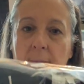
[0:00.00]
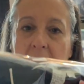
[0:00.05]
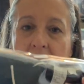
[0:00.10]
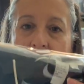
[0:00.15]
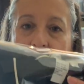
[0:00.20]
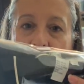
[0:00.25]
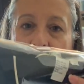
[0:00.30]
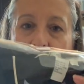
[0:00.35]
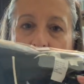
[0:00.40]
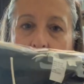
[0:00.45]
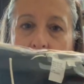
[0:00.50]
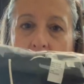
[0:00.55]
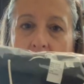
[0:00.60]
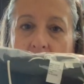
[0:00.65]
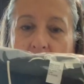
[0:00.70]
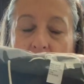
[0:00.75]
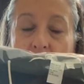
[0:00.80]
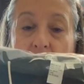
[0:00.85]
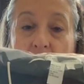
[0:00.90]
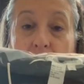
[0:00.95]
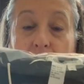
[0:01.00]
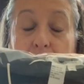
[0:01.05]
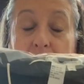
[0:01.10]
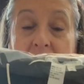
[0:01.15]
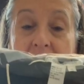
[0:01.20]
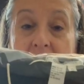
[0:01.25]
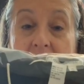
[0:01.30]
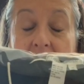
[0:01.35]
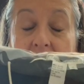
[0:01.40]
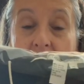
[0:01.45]
extra large
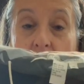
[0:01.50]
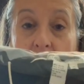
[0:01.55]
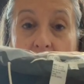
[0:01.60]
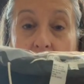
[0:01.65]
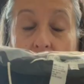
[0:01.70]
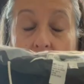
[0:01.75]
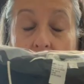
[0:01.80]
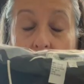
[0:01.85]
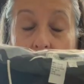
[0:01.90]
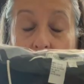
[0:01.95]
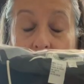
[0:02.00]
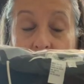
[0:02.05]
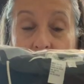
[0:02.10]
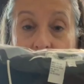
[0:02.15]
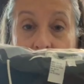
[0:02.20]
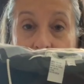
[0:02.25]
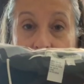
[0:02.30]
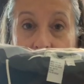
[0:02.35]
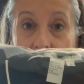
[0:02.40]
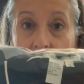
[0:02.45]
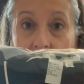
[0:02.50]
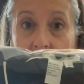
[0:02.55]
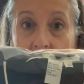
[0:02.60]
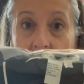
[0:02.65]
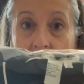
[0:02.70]
2-piece sweater cardigan set.